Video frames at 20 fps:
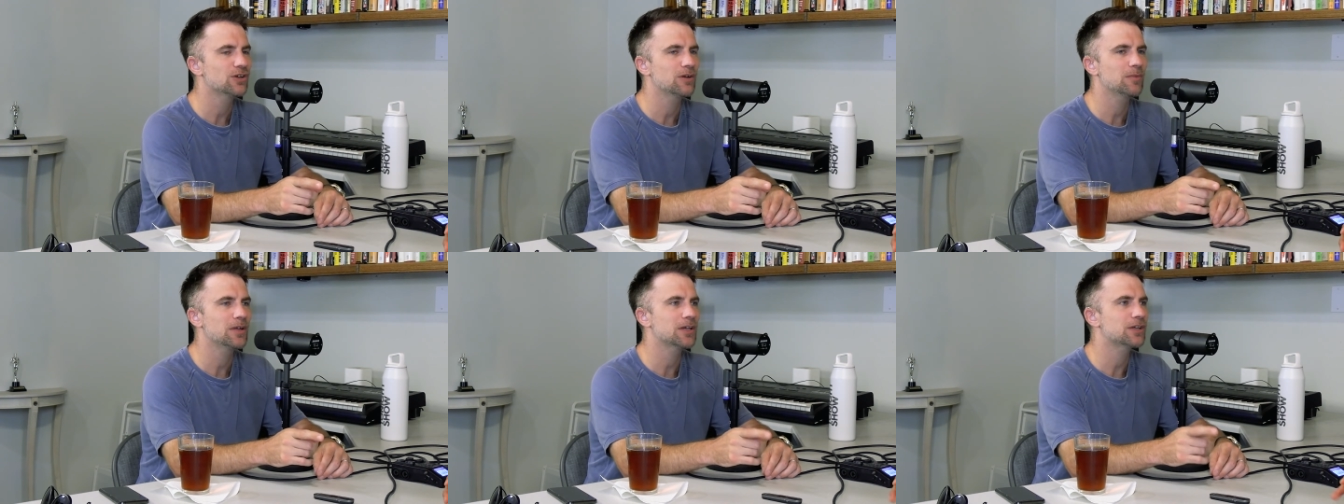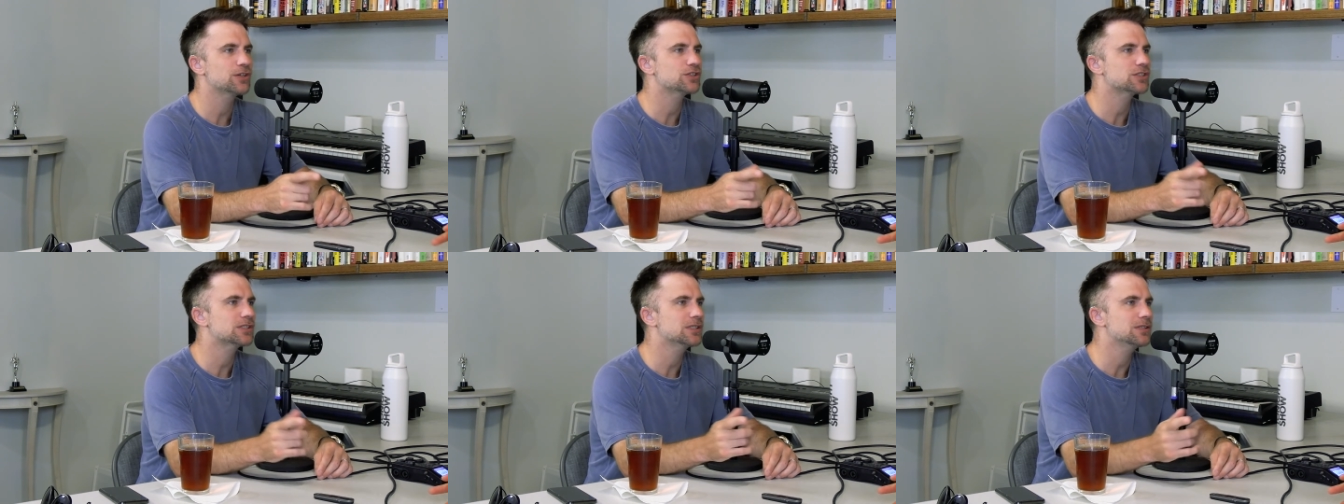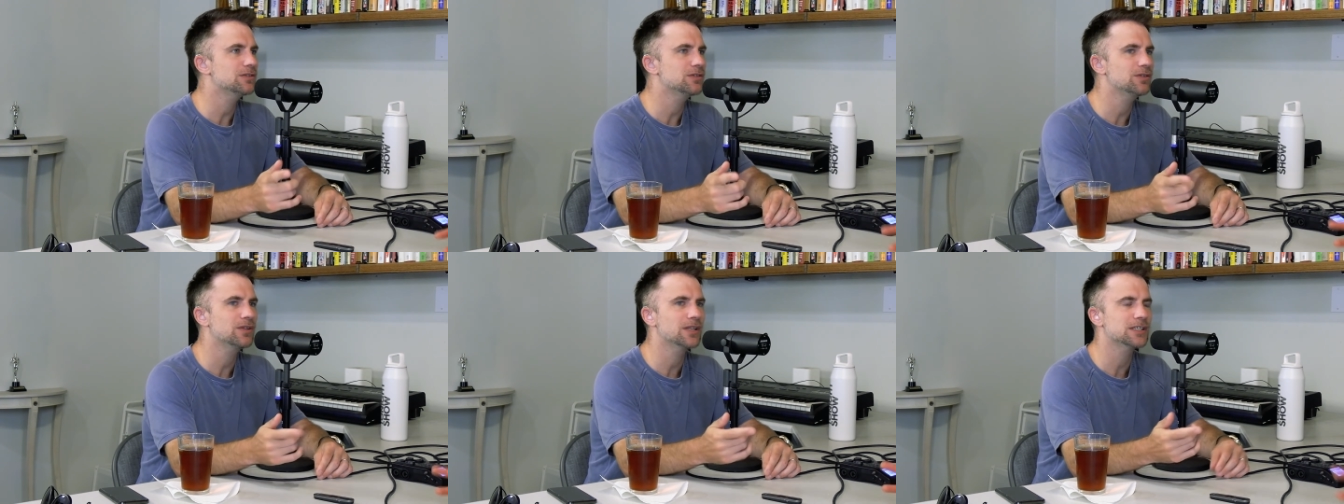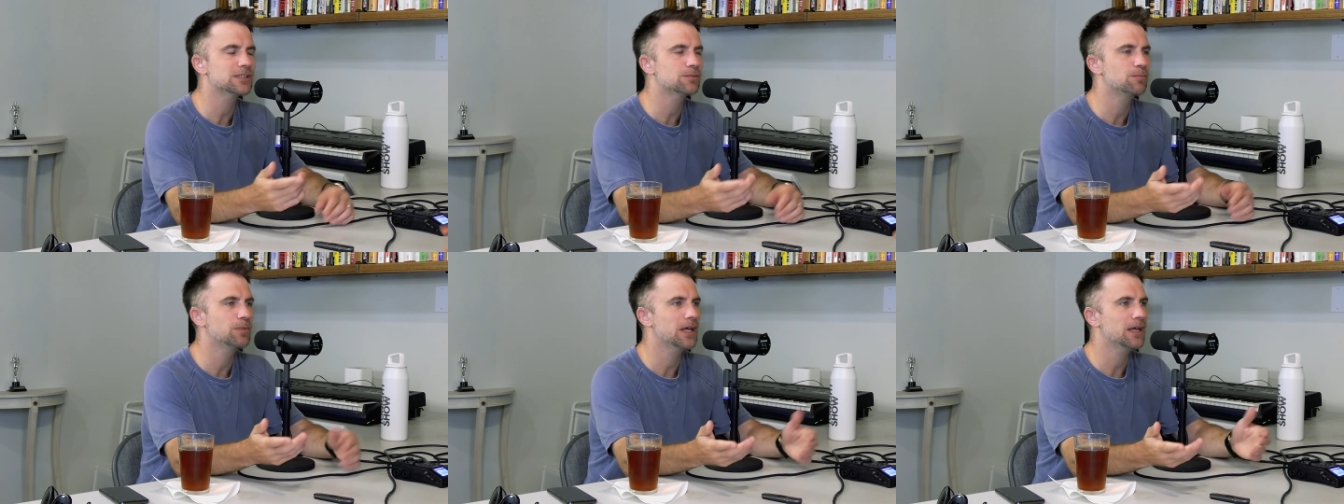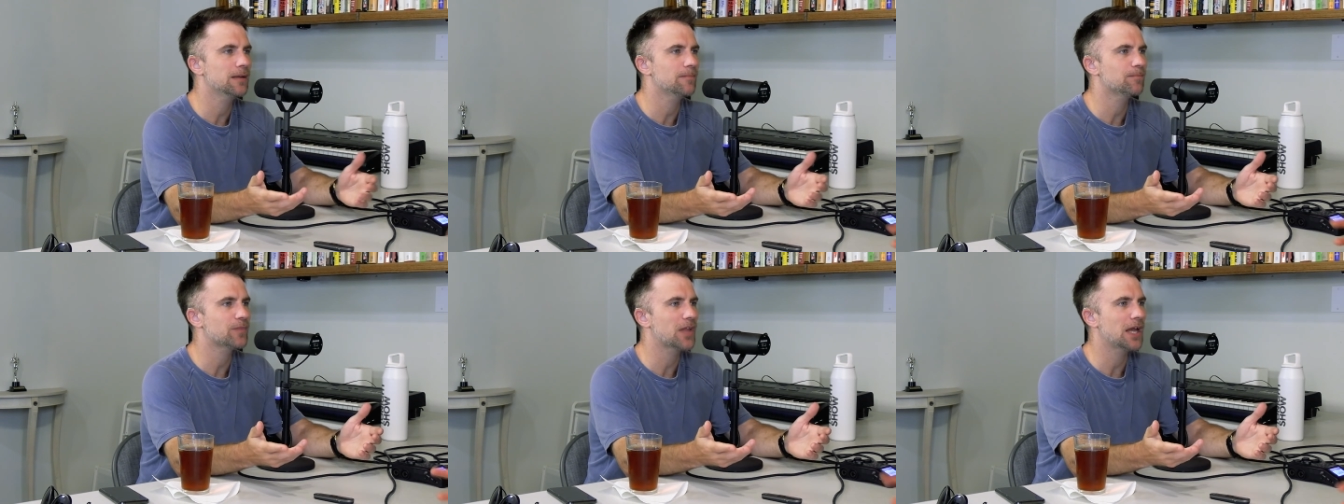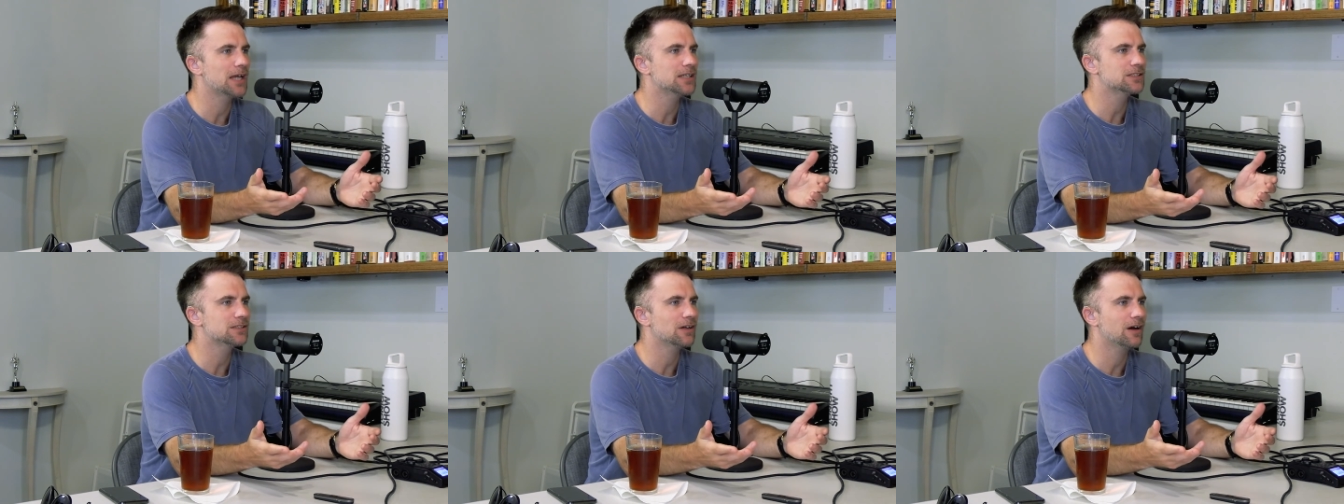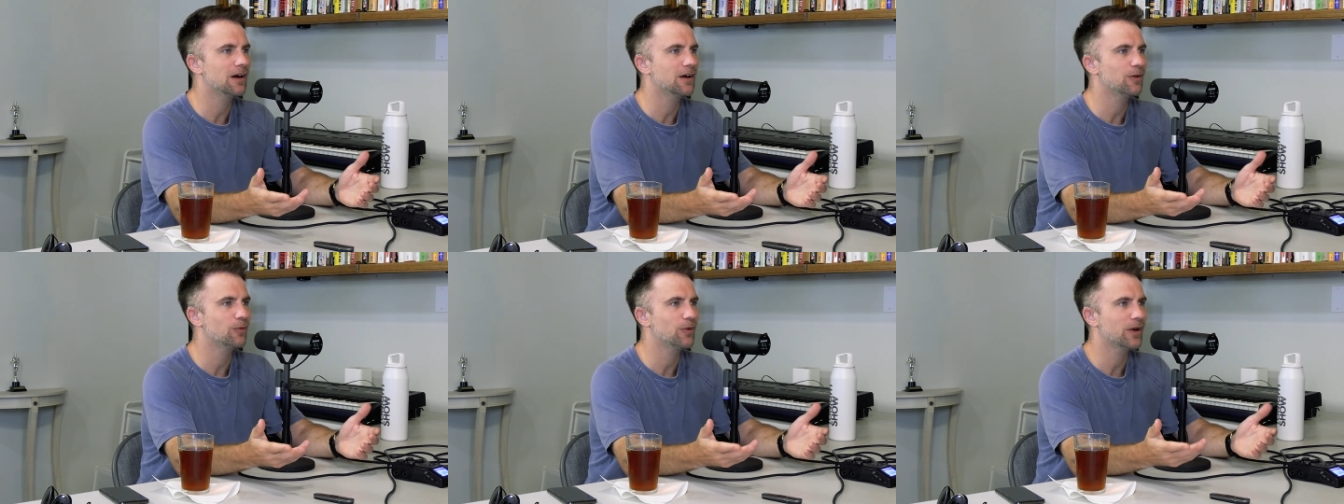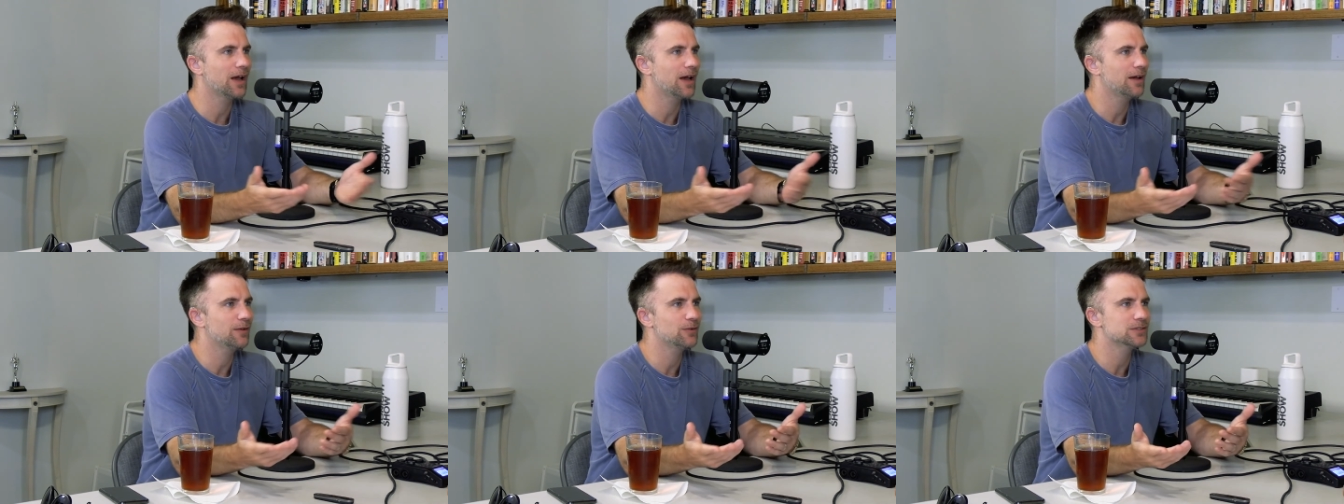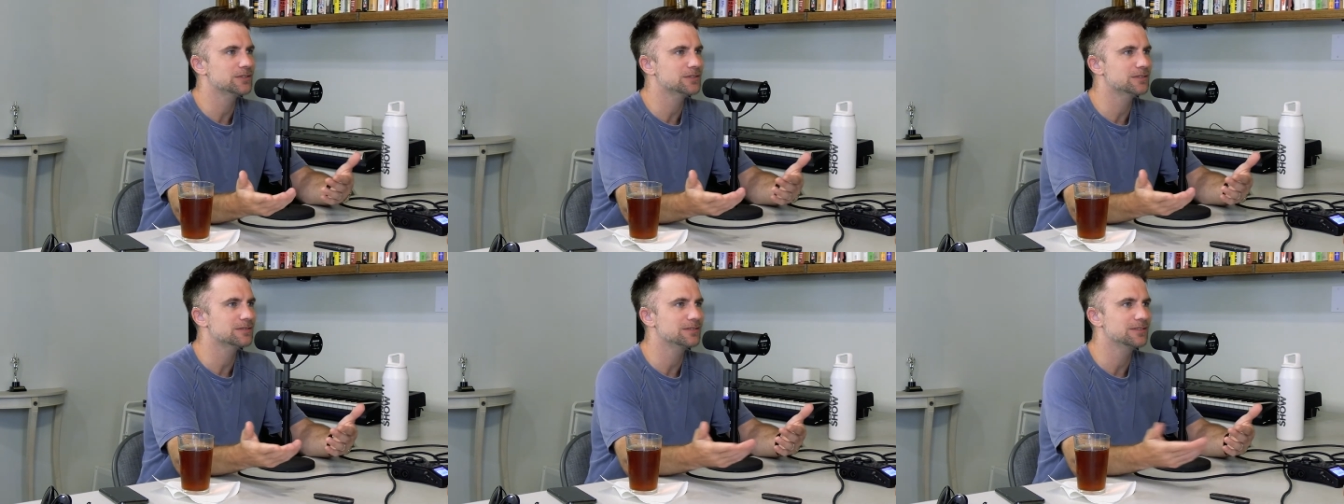So I'm like, you're still doing this bit I saw when I was,